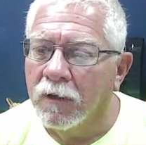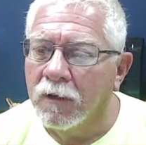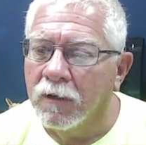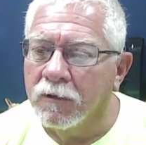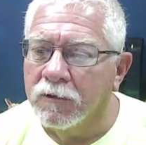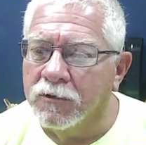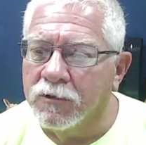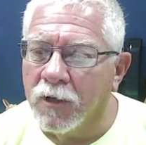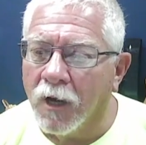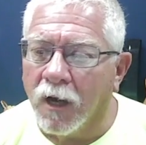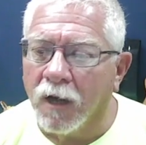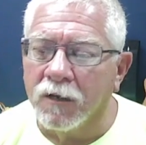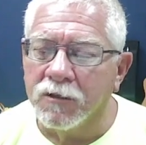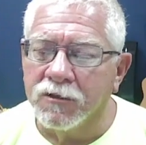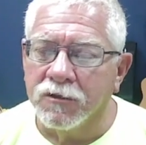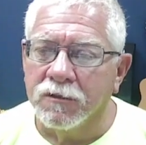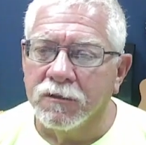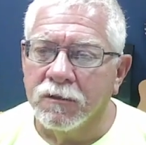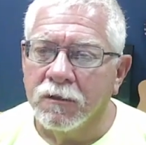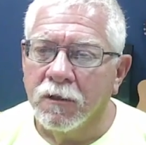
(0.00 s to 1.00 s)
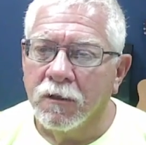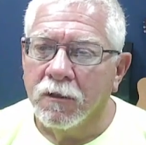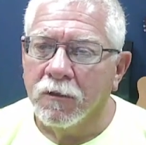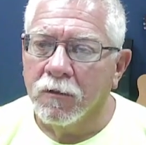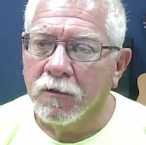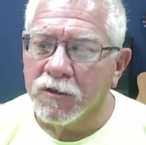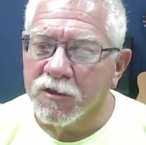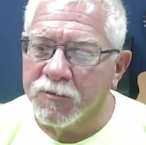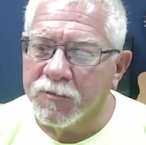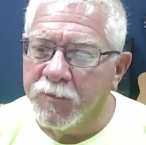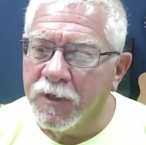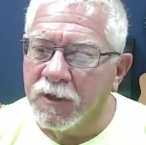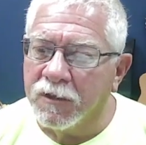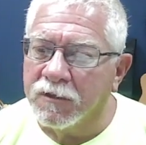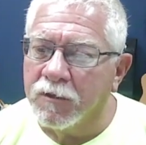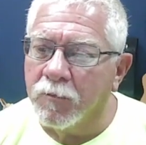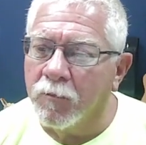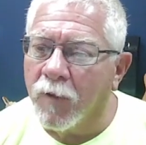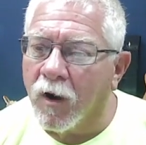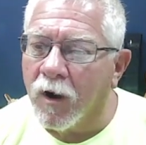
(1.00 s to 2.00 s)
Josh is going to
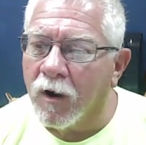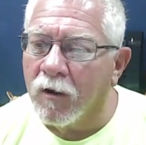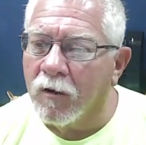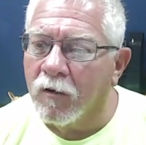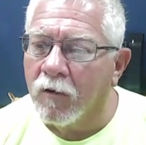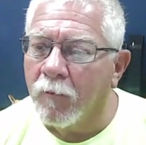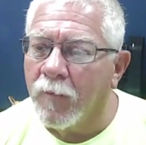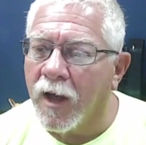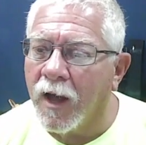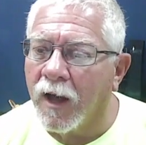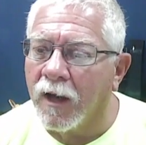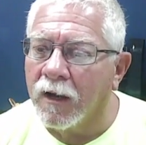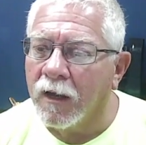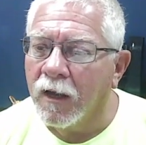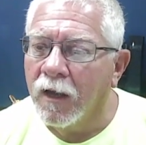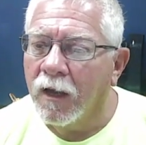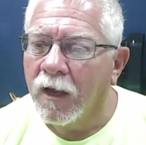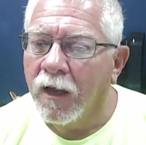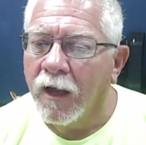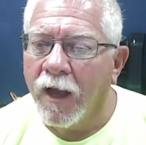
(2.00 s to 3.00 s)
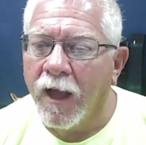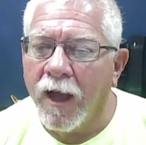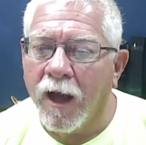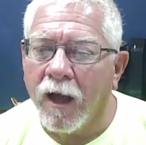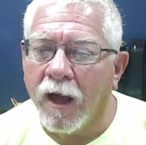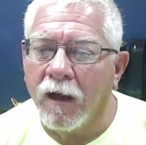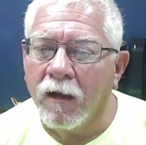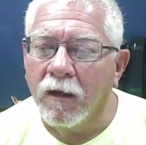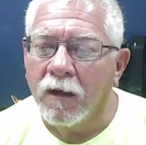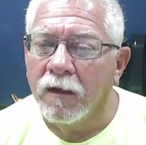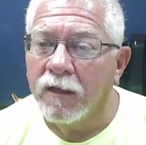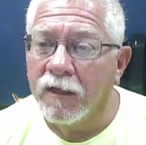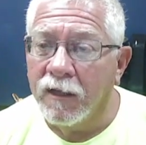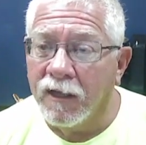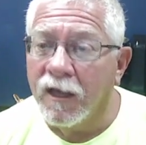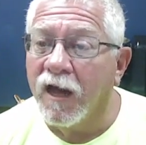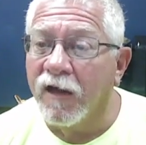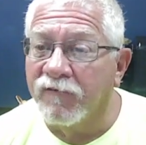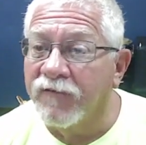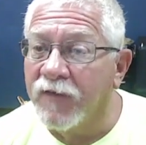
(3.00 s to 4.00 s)
speak tomorrow about how he
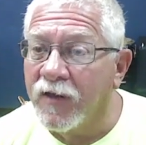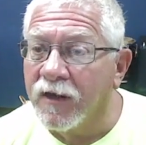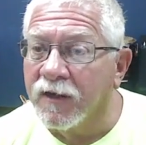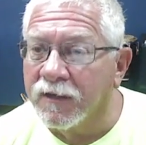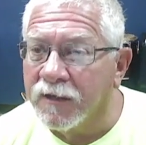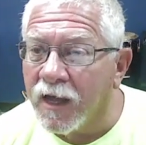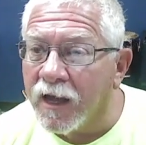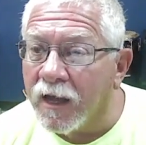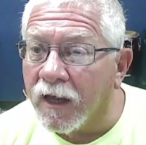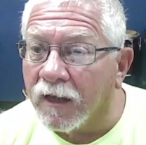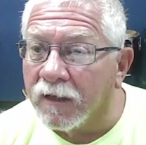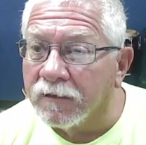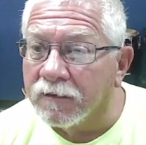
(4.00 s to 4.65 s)
got found out.